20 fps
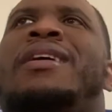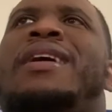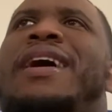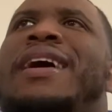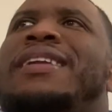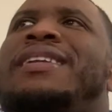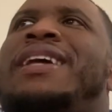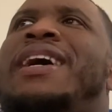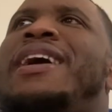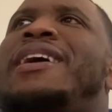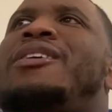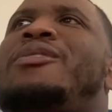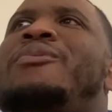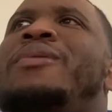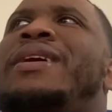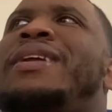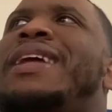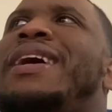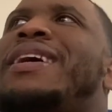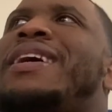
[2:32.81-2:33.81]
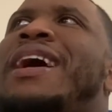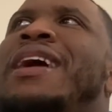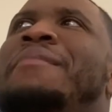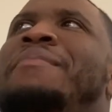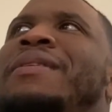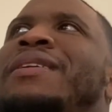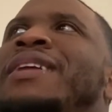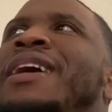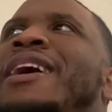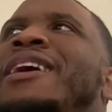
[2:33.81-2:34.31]
And Dan Quinn, that can't
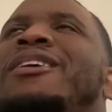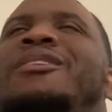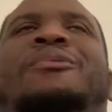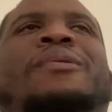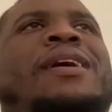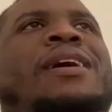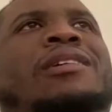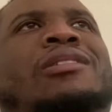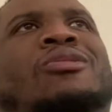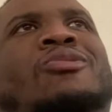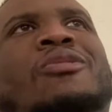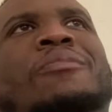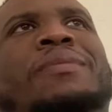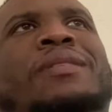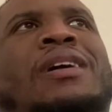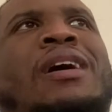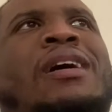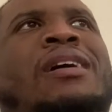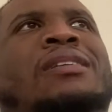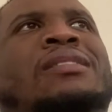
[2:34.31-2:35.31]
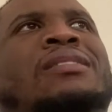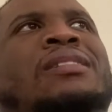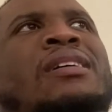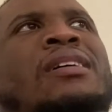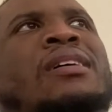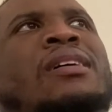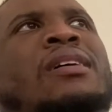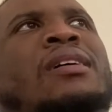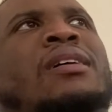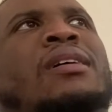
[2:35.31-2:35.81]
be Dan Quinn doing because
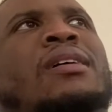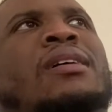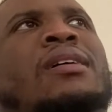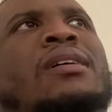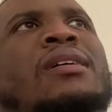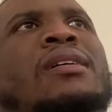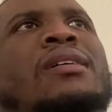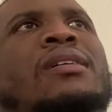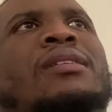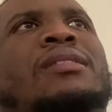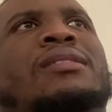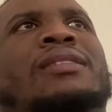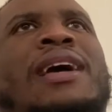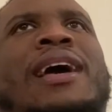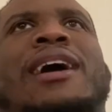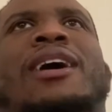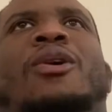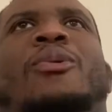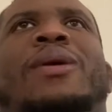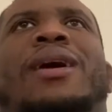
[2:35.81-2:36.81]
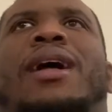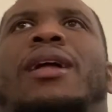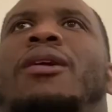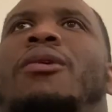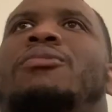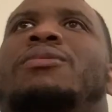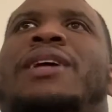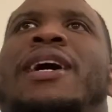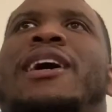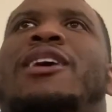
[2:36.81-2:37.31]
Dan Quinn, I
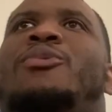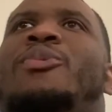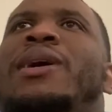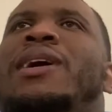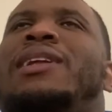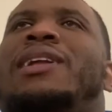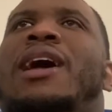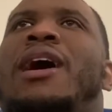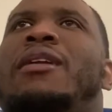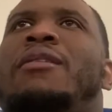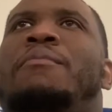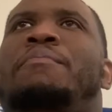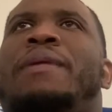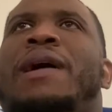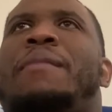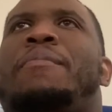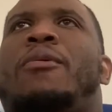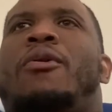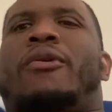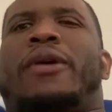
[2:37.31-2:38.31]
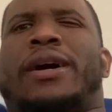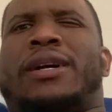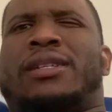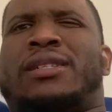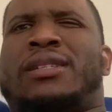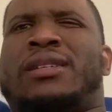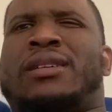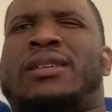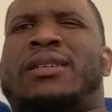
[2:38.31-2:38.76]
don't know, Dan Quinn love them big boys.